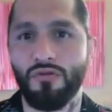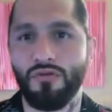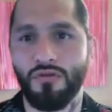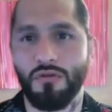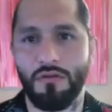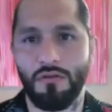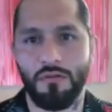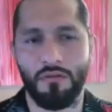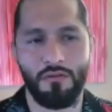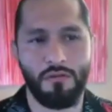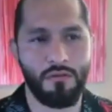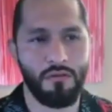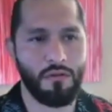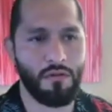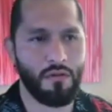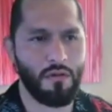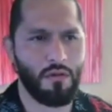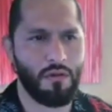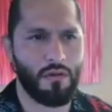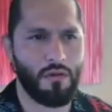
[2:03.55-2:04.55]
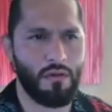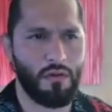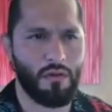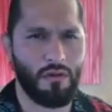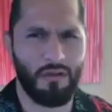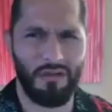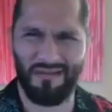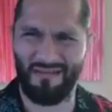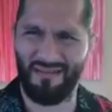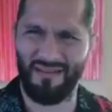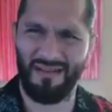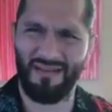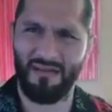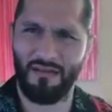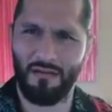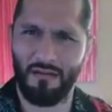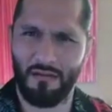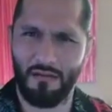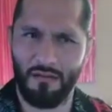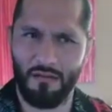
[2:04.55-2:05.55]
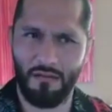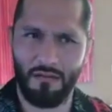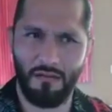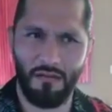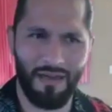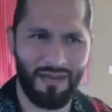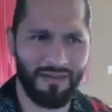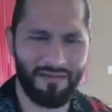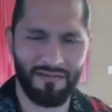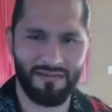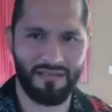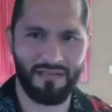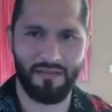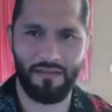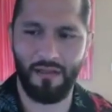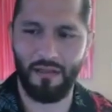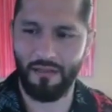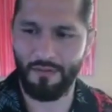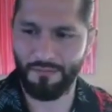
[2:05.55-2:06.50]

Matt Hughes, yeah. He Matt Hume, yeah, yeah. I didn't yeah. see that.